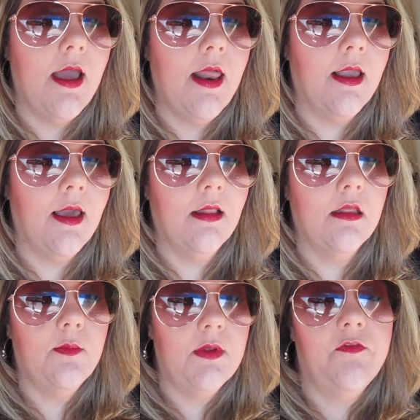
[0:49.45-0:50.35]
and I got a
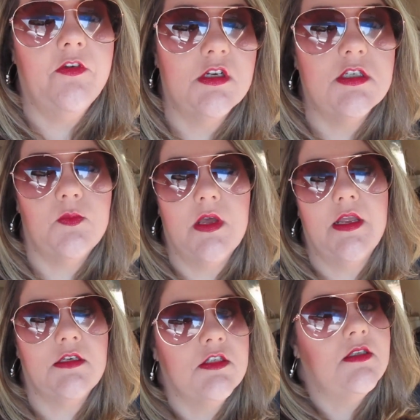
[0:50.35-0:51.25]
little bit of footage, but
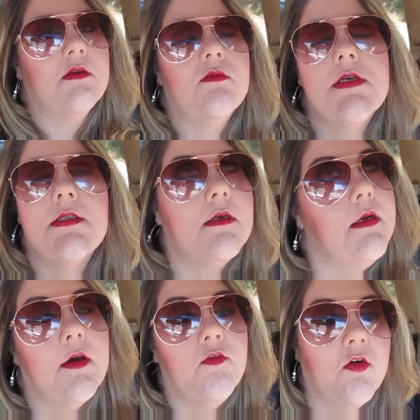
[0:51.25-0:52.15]
it just, it wasn't
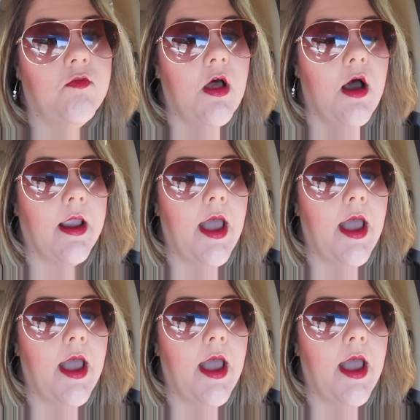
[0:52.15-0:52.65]
enough for a vlog.